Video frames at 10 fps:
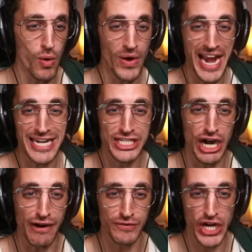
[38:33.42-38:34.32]
why we ain't
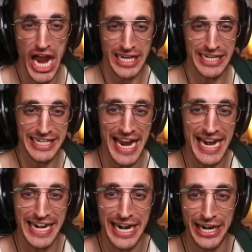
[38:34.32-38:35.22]
served chocolate
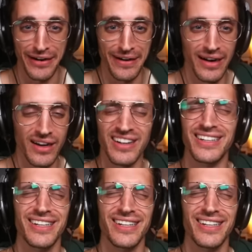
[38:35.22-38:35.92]
cake here!